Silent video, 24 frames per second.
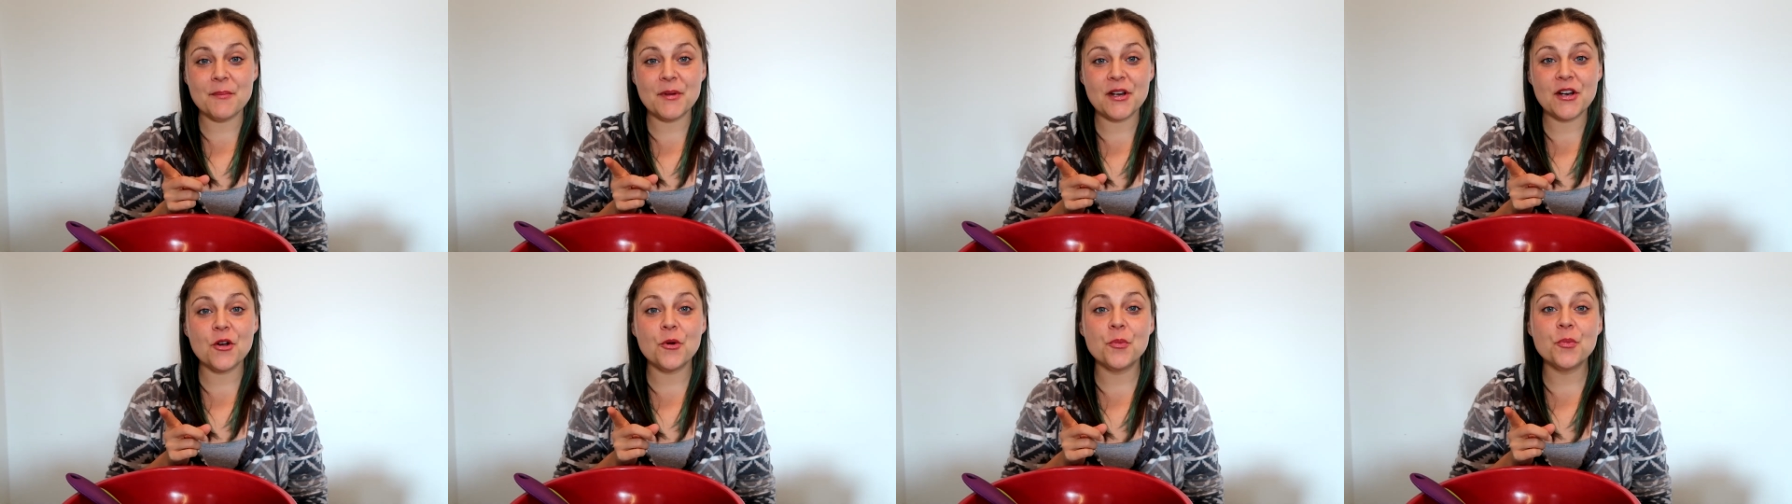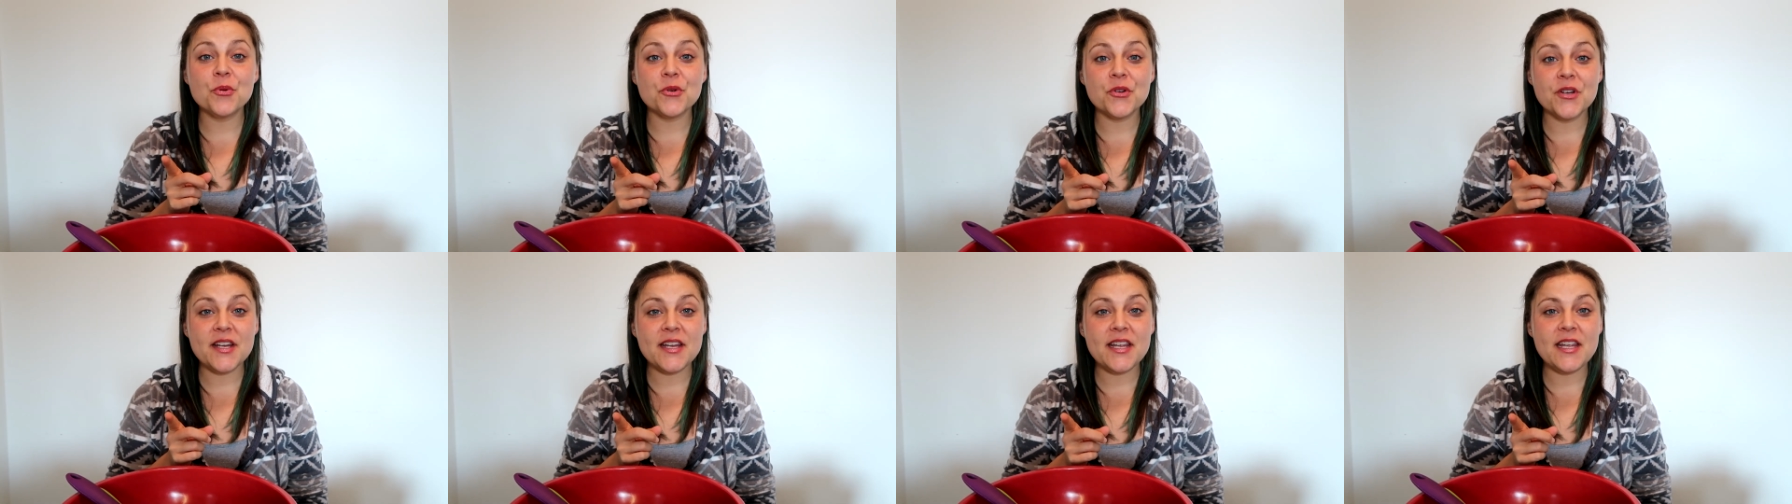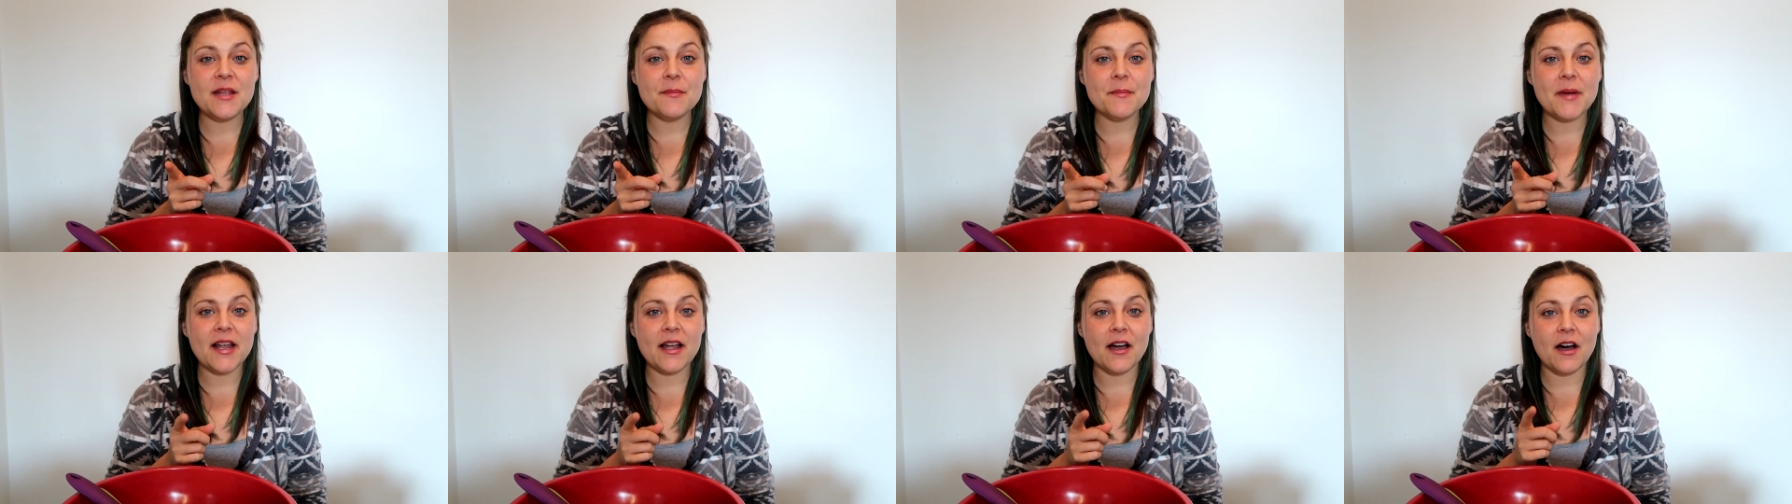I'm gonna go
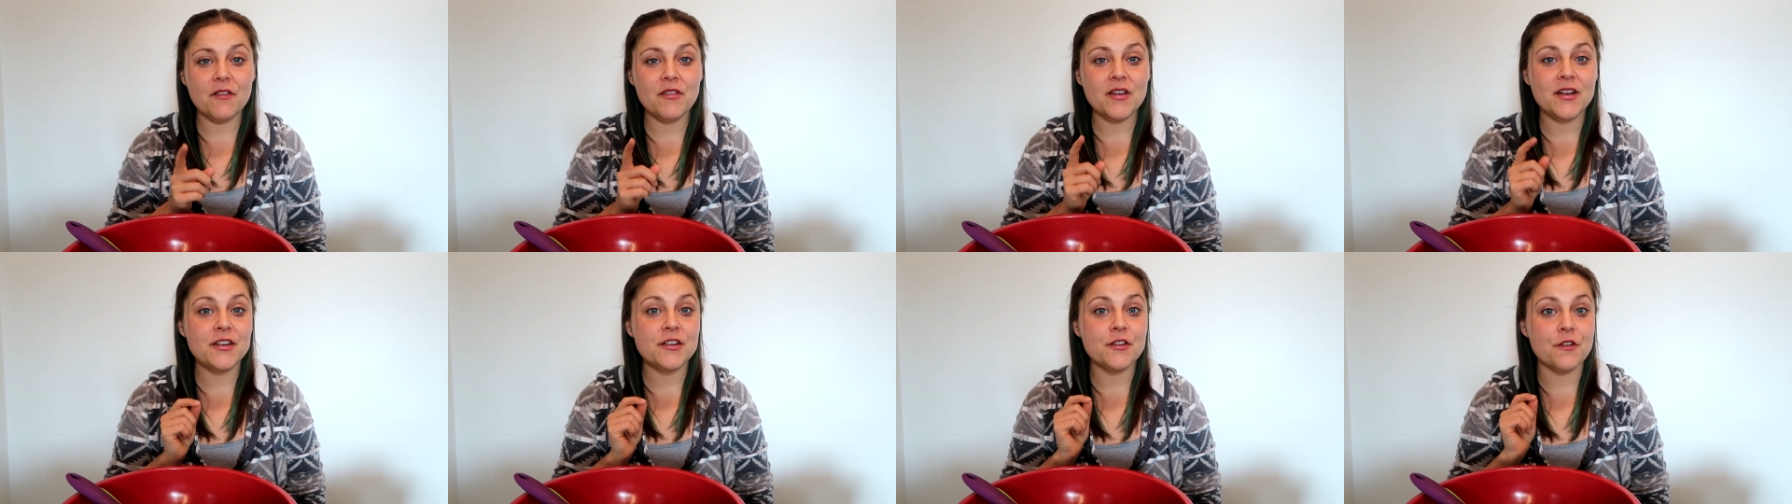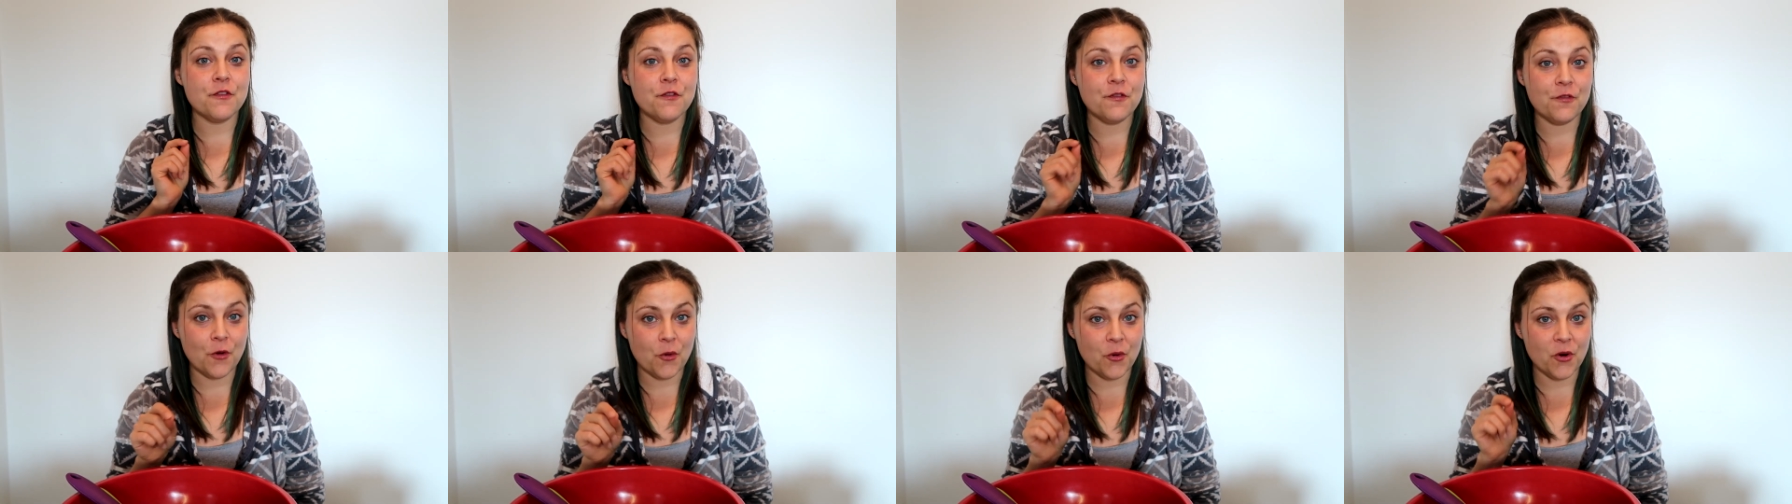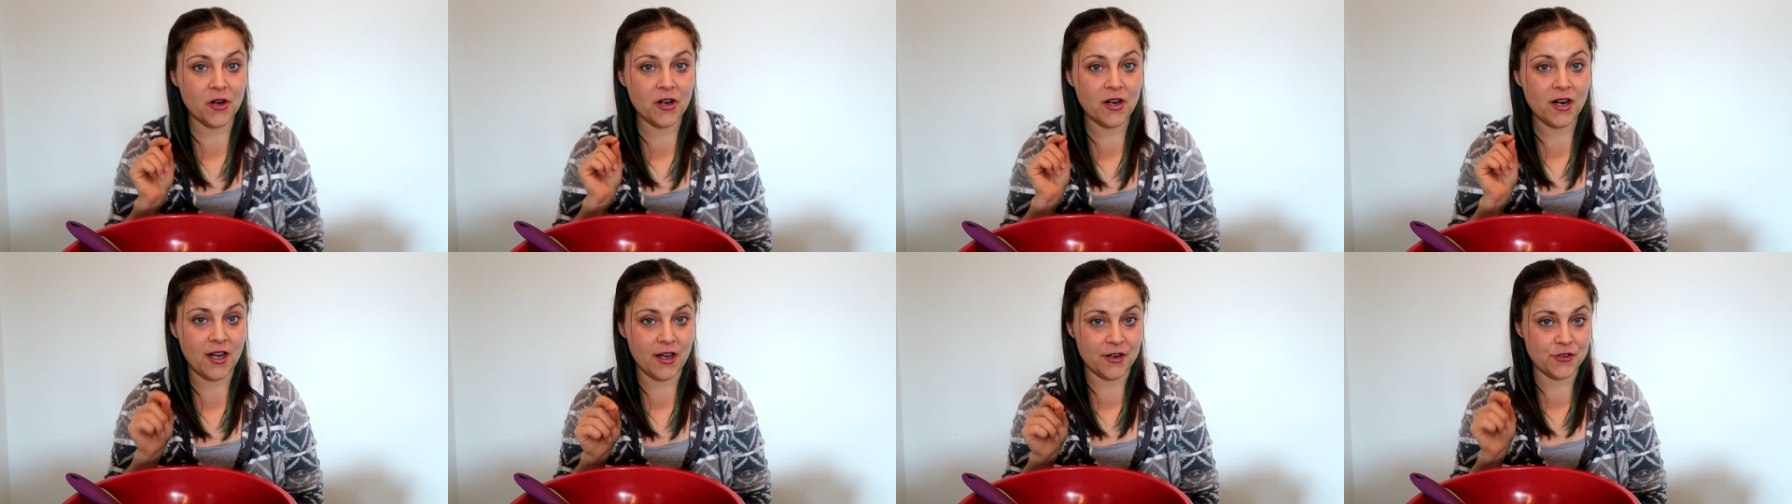preheat my oven to
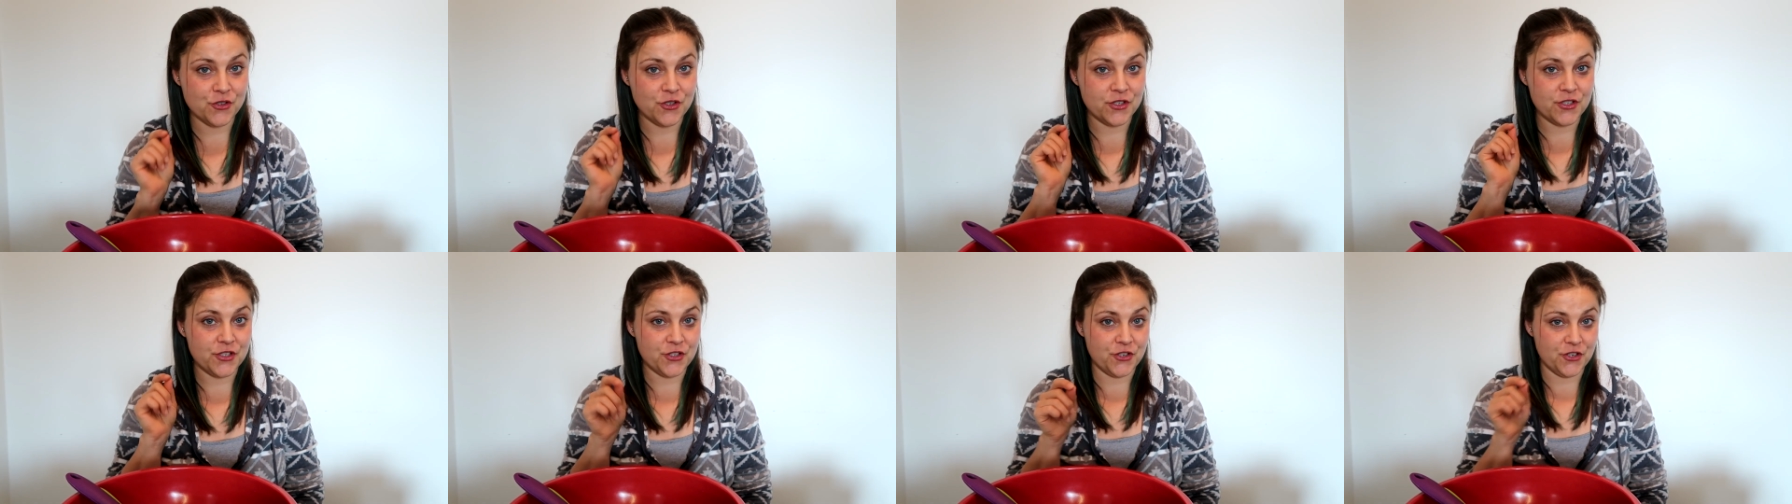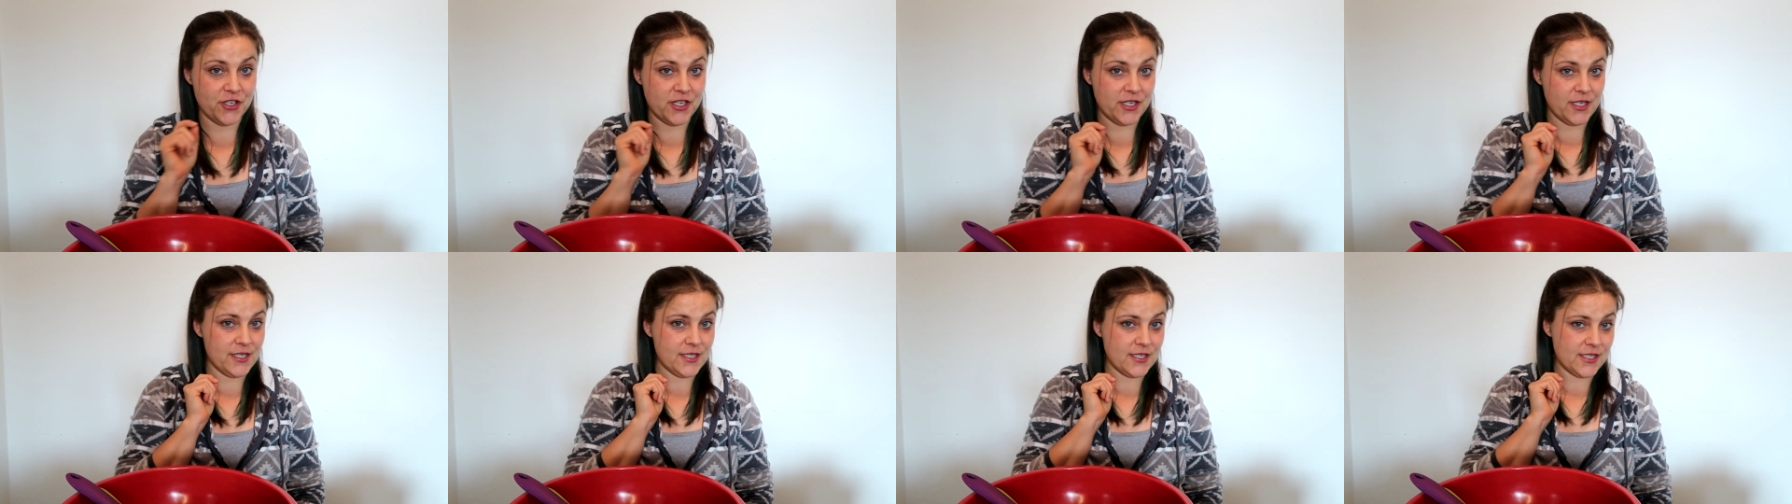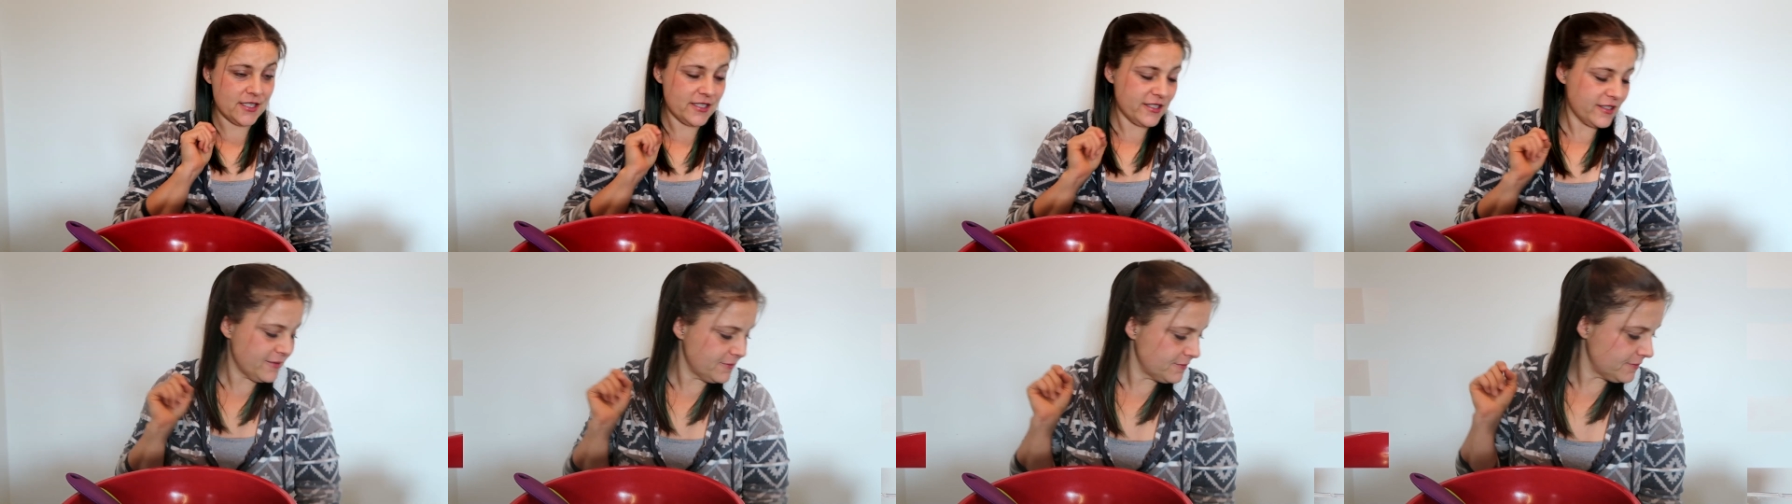four hundred
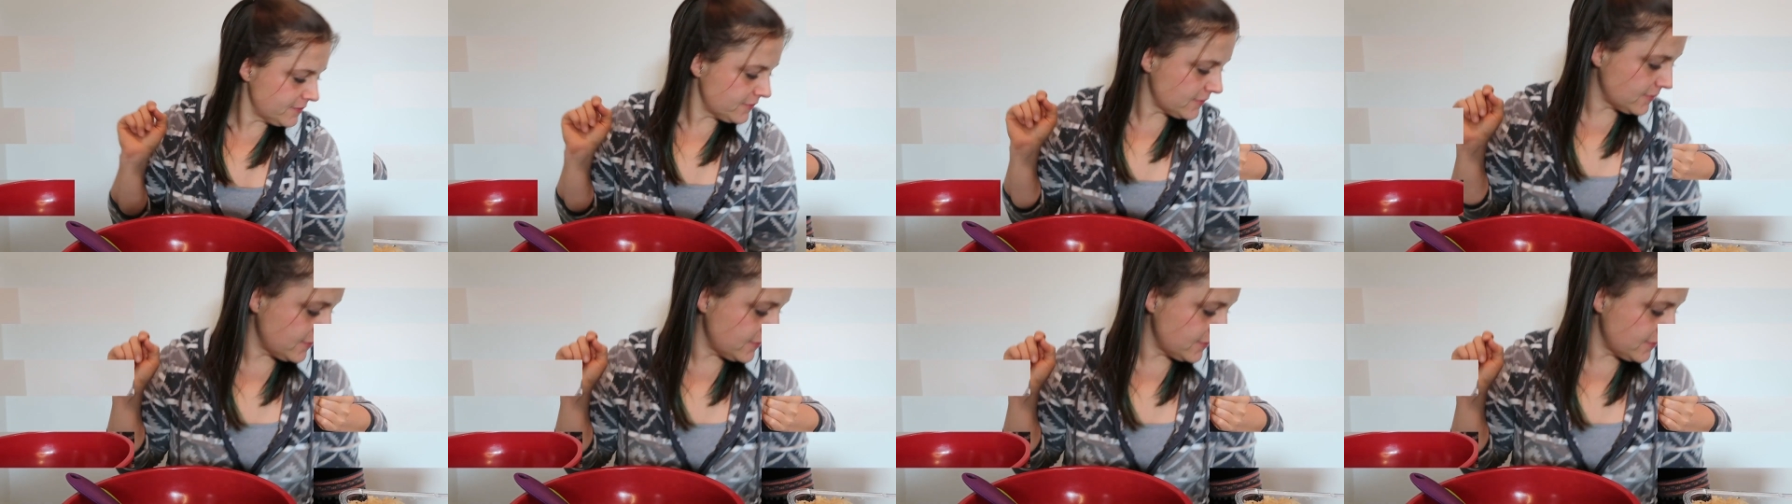degrees.